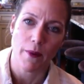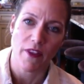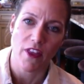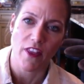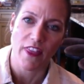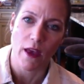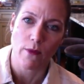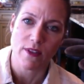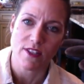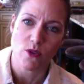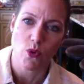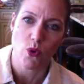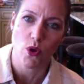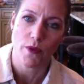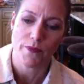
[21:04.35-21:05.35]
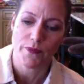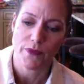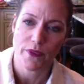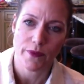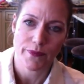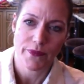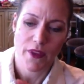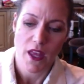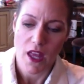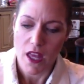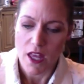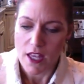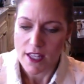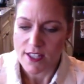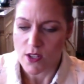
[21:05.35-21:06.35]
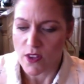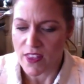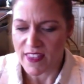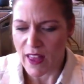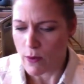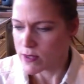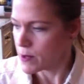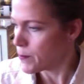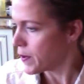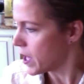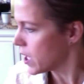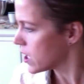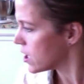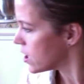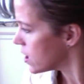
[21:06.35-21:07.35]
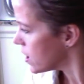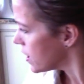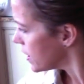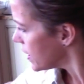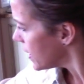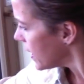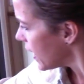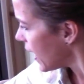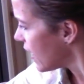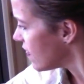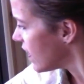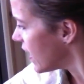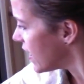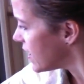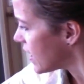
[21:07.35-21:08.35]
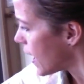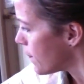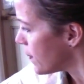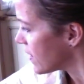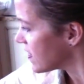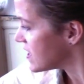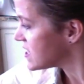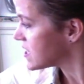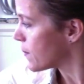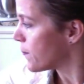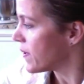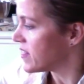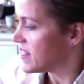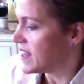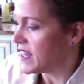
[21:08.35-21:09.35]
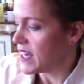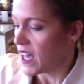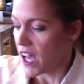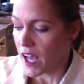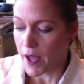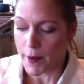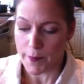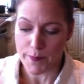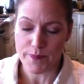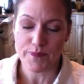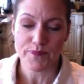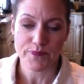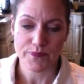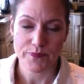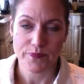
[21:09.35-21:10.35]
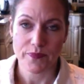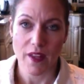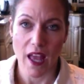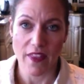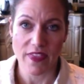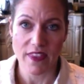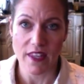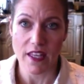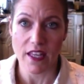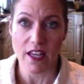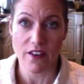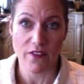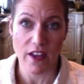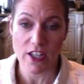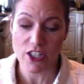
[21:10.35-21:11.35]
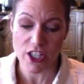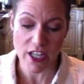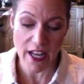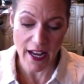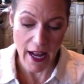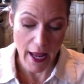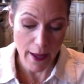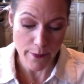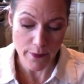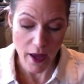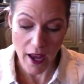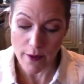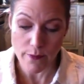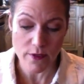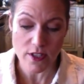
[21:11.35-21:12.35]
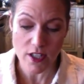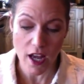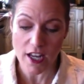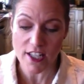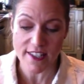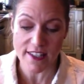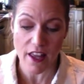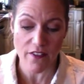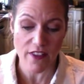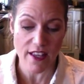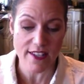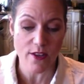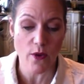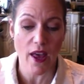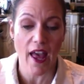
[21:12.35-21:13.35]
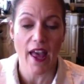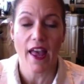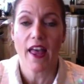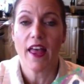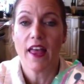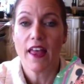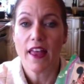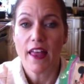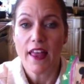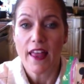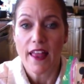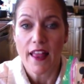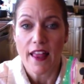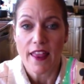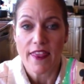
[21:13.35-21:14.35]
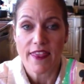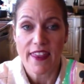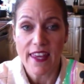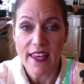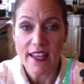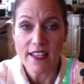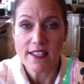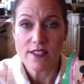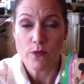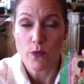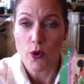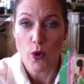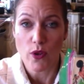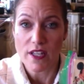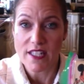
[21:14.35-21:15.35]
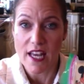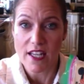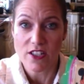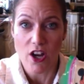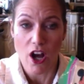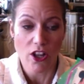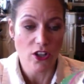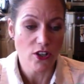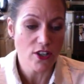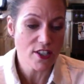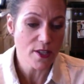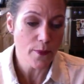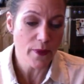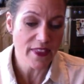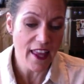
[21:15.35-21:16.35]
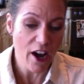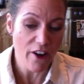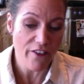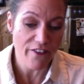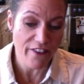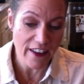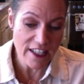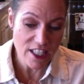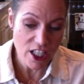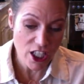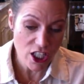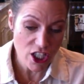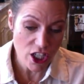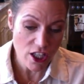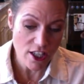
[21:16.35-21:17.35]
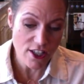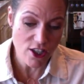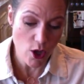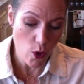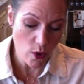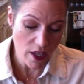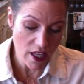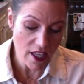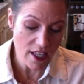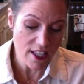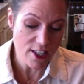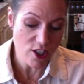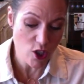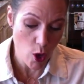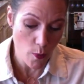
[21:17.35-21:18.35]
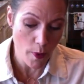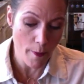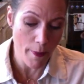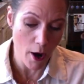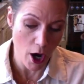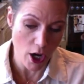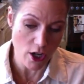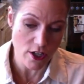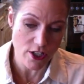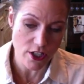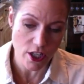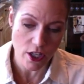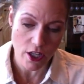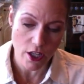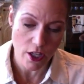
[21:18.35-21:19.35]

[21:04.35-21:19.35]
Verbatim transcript: I thought that was cool. So I think that was $1. And then I picked this up at the convention, and I just love this. Okay, these were only $10, but they are vintage Soaky soap bars.